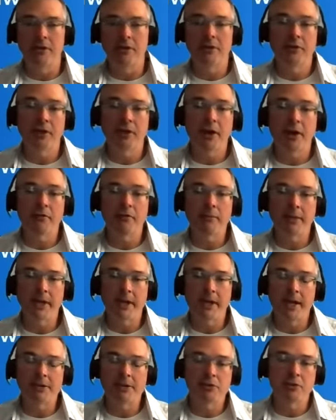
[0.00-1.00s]
the government
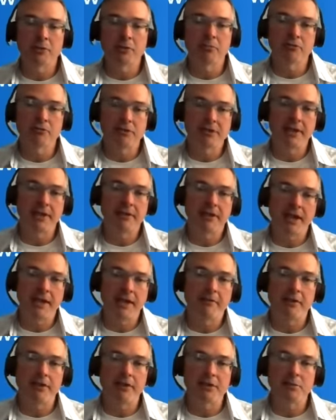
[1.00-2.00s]
has to present the
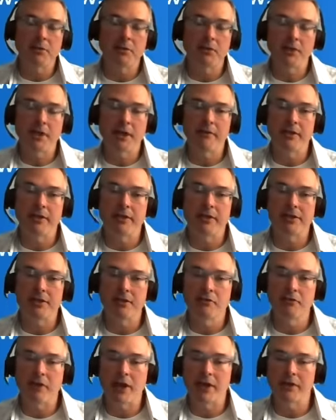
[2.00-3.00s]
evidence, put the evidence in
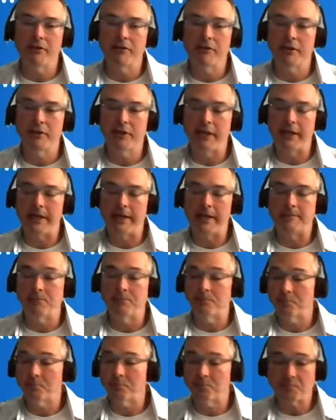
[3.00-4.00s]
the record.
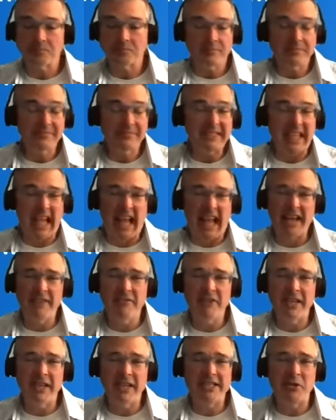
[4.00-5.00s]
And
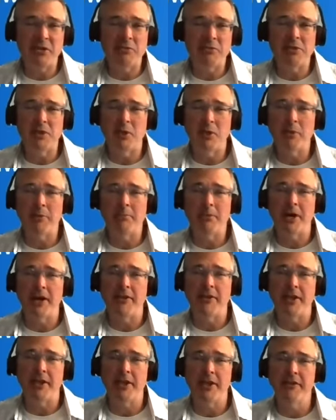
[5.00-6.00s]
if they don't do it by
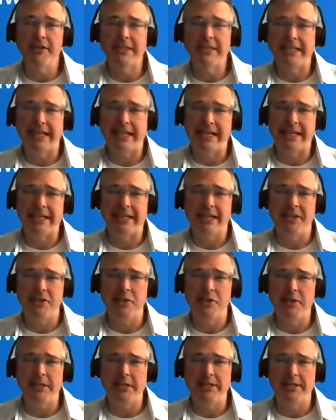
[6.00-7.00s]
the hearing date, then
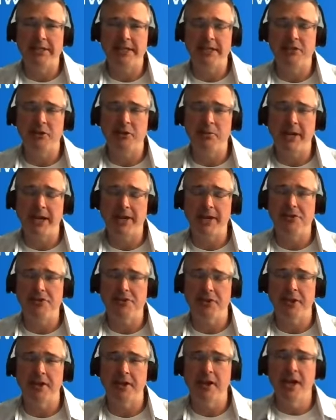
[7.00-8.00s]
you can seek
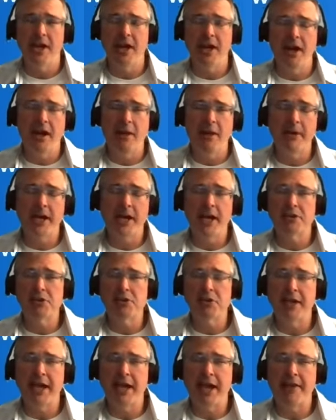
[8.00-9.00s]
termination. I mean, I
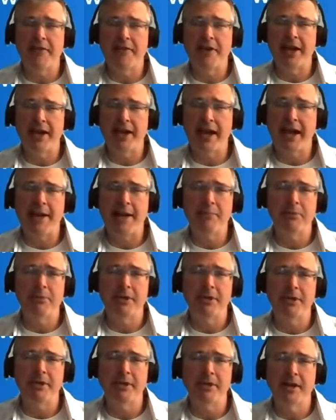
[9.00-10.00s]
actually had that
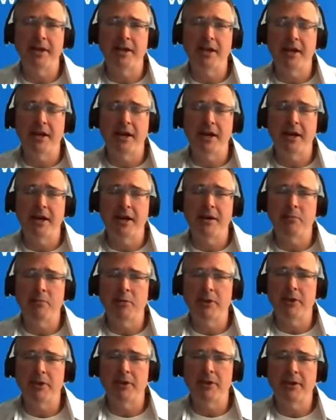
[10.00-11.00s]
happen
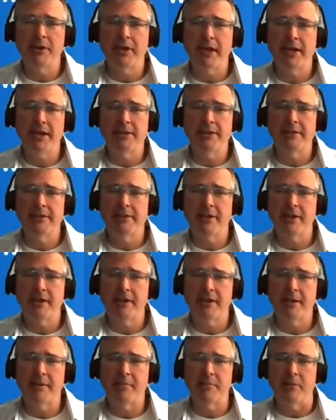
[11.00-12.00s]
with a case
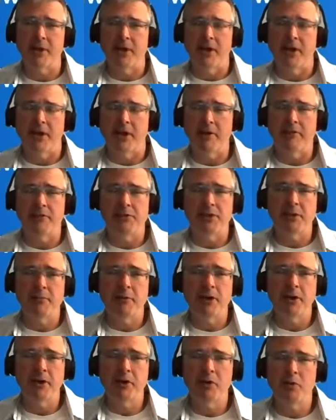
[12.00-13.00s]
of
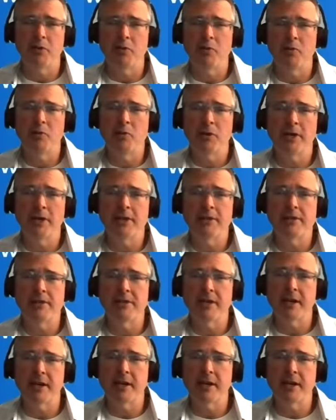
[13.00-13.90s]
someone who was